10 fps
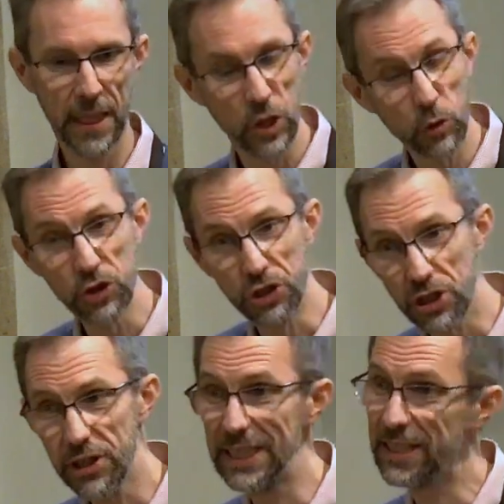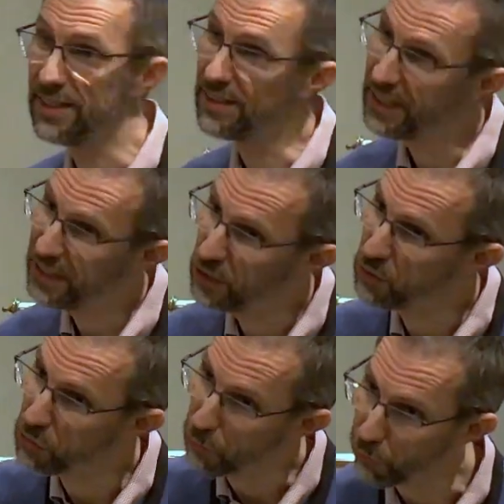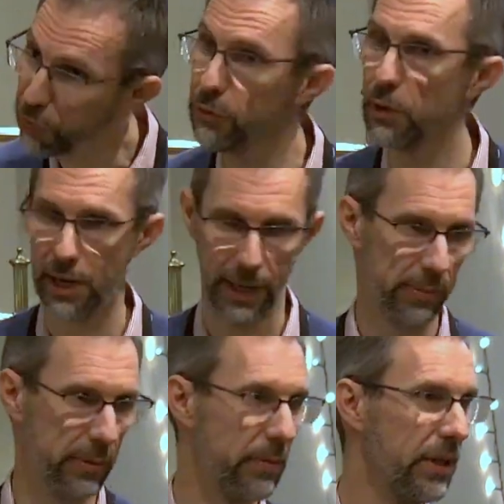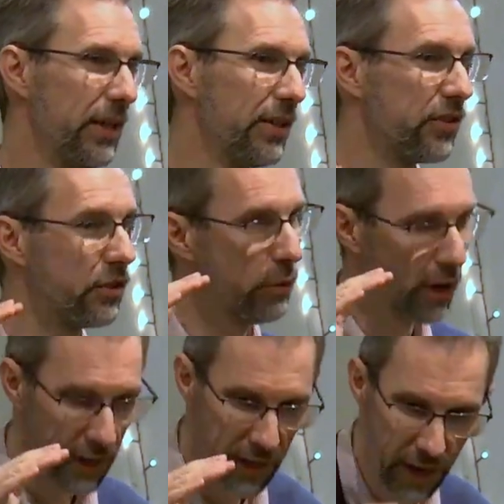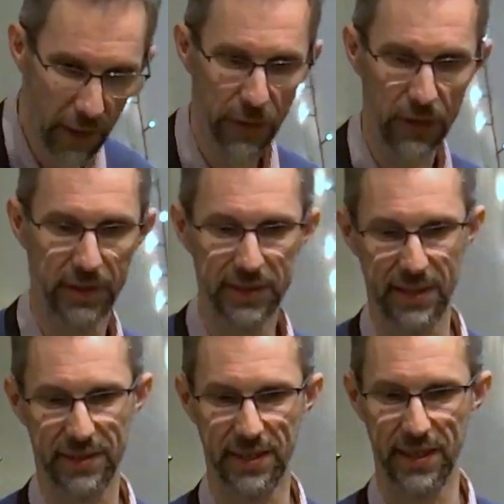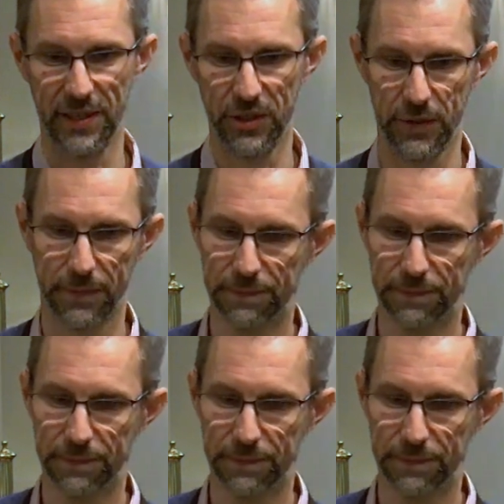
Your journey continues through Clapham to another destination.